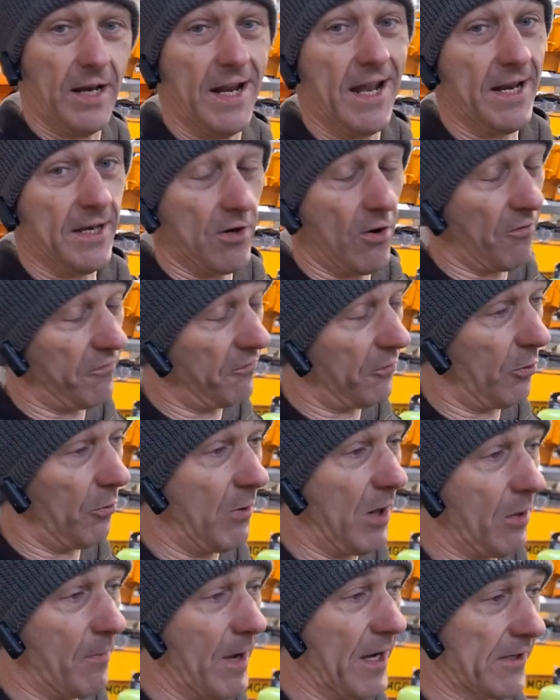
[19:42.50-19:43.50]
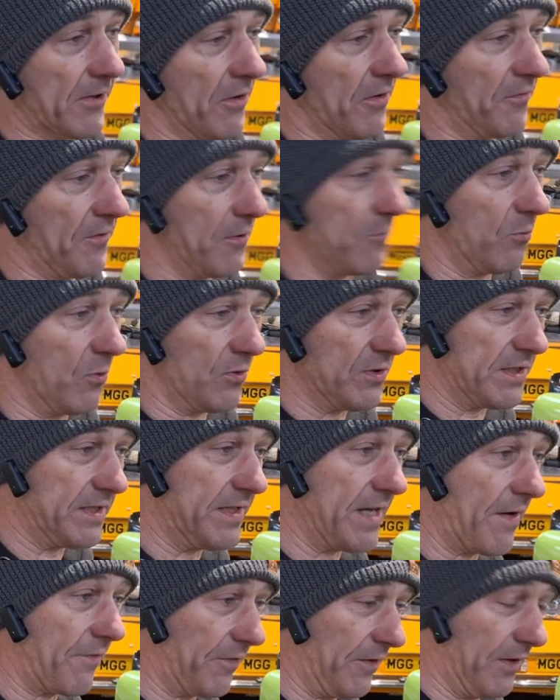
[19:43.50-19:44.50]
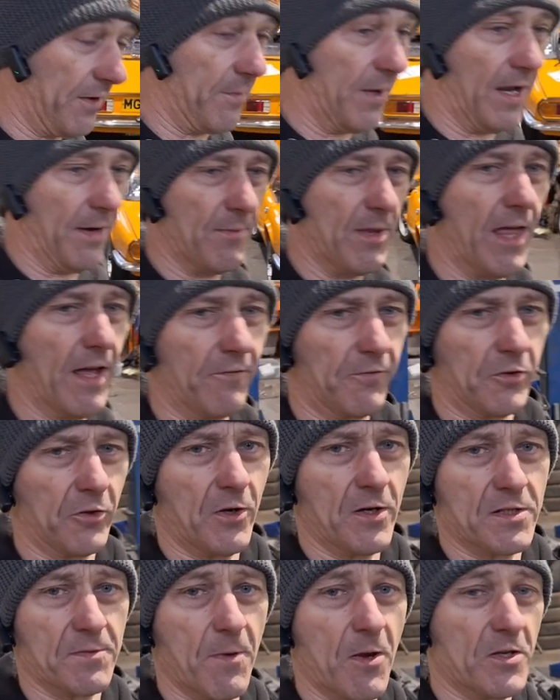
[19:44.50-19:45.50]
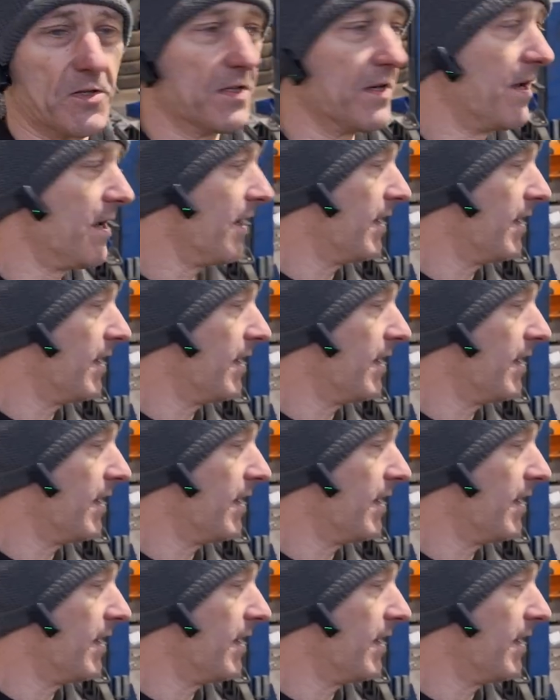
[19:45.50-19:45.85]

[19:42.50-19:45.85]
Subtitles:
and I know full well my girlfriend would definitely buy me that for Christmas.